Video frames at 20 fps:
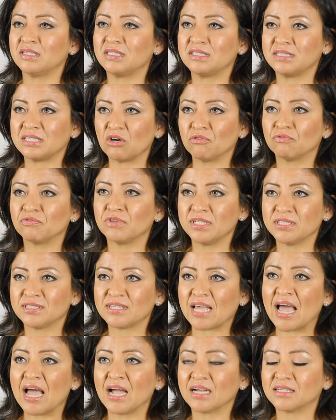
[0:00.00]
this
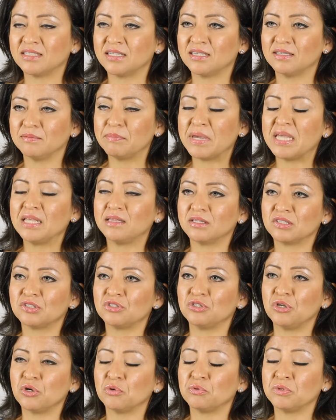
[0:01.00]
selfless act, made
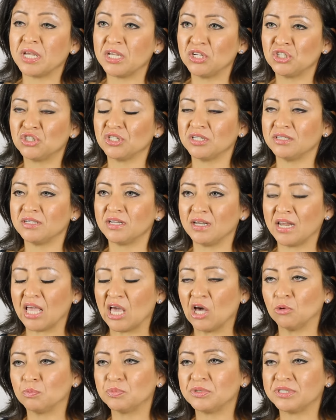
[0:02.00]
this donation, and
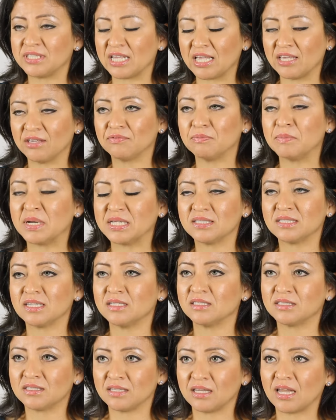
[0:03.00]
helped save my
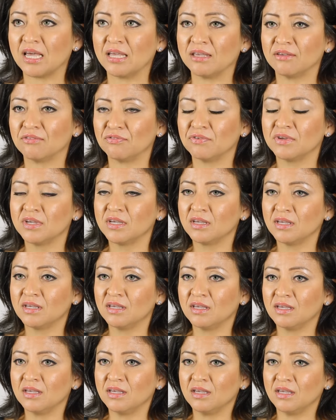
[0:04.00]
son's life
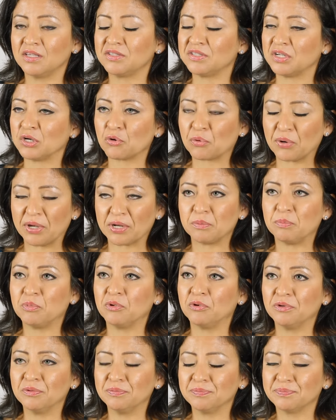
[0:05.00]
is
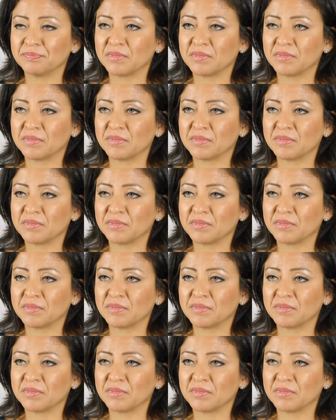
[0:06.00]
incredible.